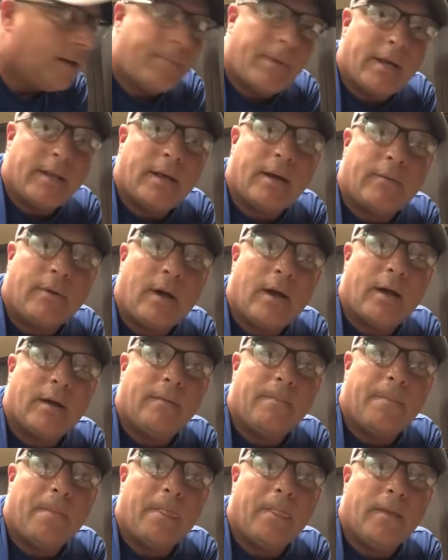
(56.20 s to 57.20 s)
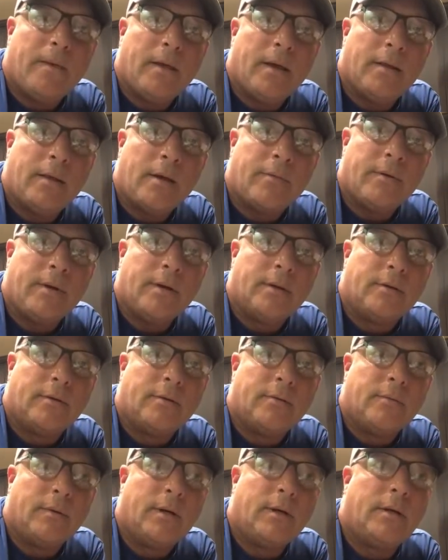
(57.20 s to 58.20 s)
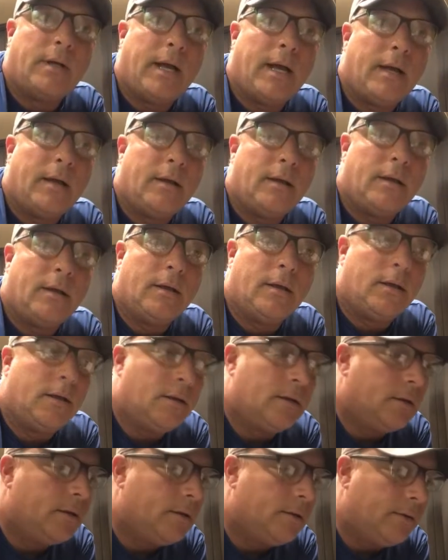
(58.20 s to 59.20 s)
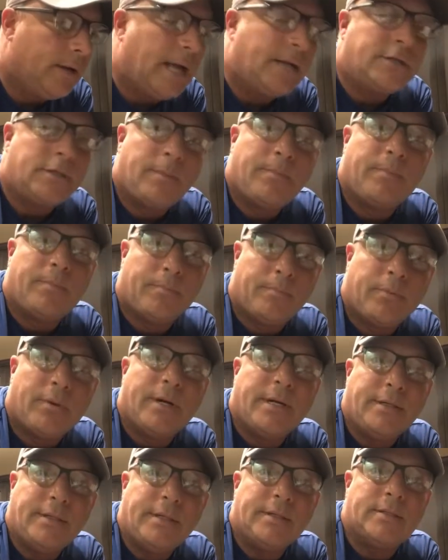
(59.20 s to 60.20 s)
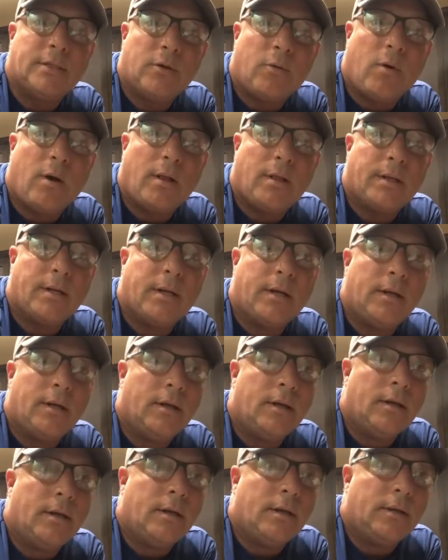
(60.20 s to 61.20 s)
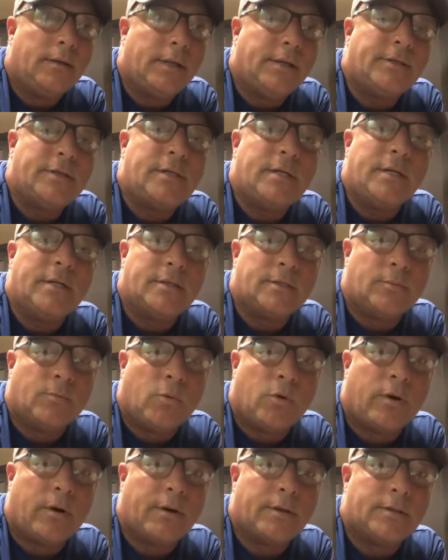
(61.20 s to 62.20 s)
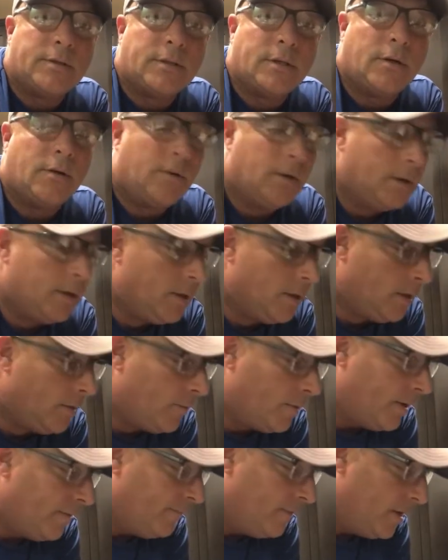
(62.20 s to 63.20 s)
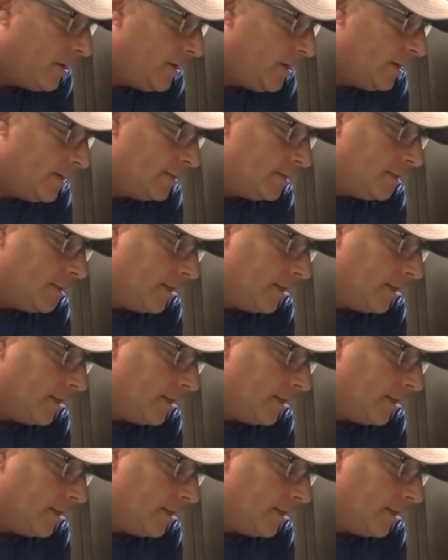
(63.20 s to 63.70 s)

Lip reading: buy that rod and that reel? Well, they're actually pretty decent quality. They just needed some work. So what I've done is,